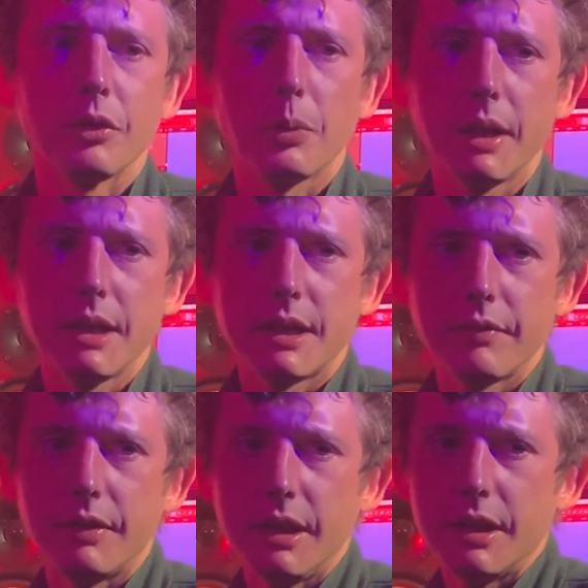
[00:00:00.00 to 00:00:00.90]

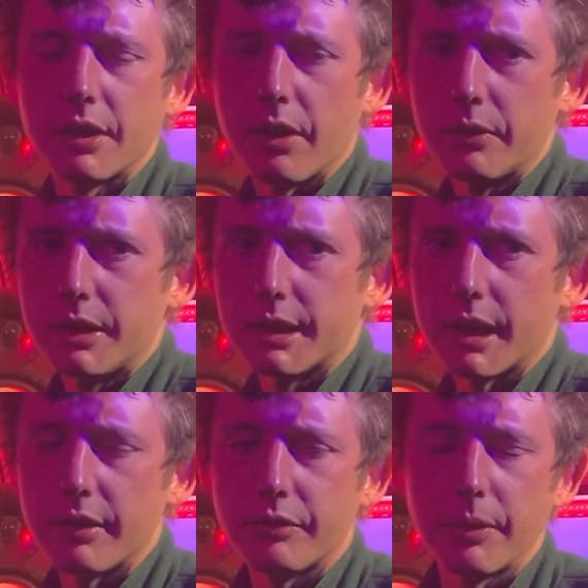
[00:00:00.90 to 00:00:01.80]
27 years old just
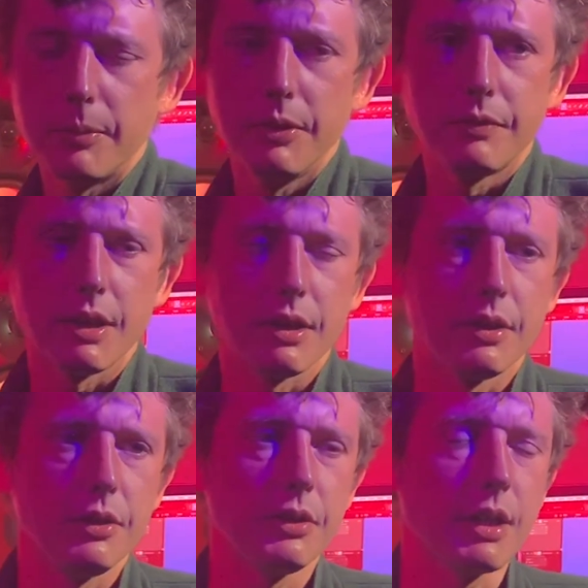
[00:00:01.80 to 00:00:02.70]
after I moved
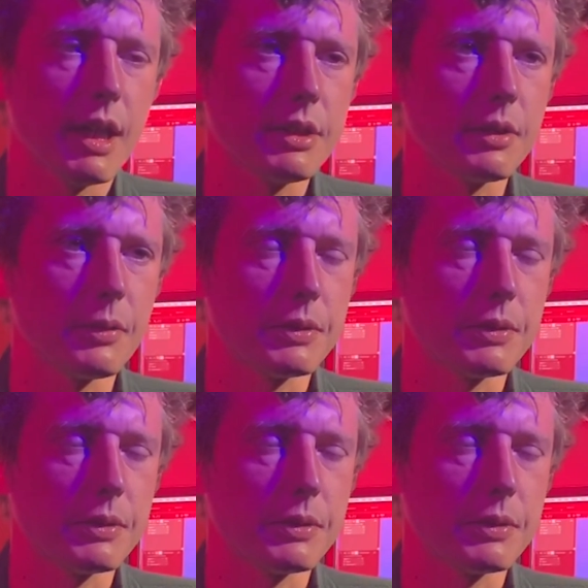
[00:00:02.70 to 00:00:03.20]
into Newcastle.